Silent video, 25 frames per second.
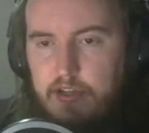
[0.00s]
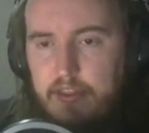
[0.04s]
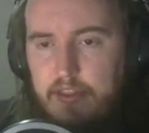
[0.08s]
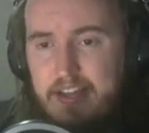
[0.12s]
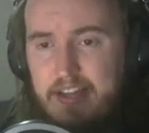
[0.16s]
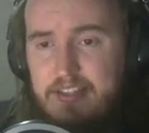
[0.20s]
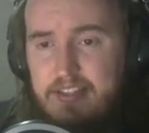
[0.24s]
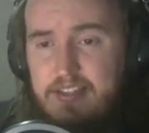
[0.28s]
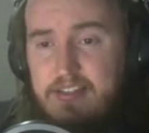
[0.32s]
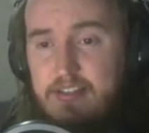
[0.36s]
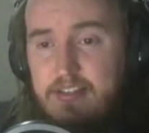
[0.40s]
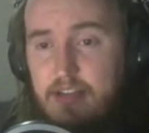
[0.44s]
And
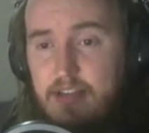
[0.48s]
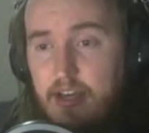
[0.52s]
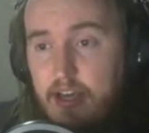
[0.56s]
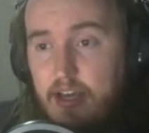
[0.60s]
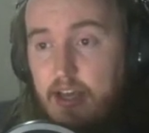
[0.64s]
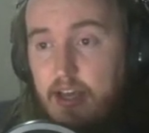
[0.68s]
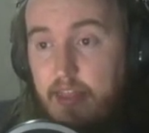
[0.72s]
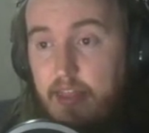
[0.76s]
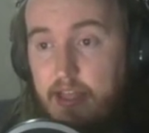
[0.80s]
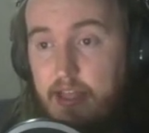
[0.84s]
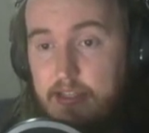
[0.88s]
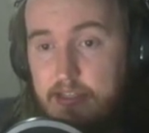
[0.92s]

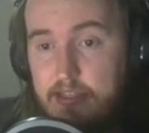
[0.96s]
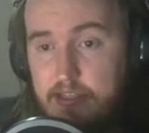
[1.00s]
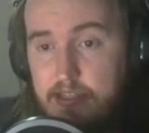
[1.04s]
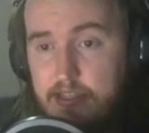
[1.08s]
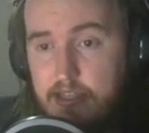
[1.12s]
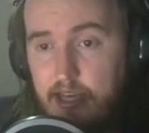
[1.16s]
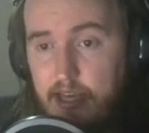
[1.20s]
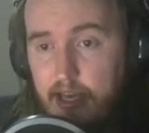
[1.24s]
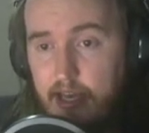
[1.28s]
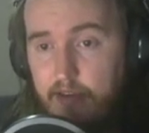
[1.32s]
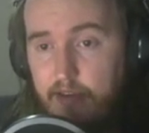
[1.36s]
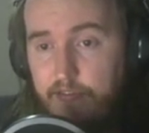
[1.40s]

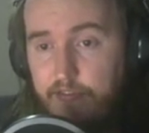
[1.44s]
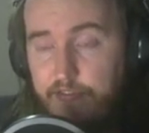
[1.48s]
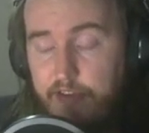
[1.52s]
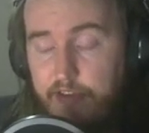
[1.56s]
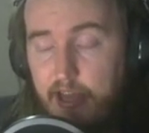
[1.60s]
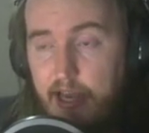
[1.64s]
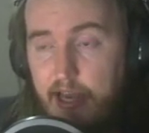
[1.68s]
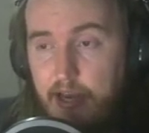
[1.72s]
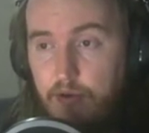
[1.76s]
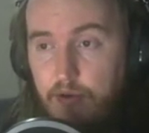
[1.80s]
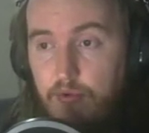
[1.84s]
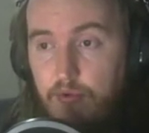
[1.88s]
that's fairly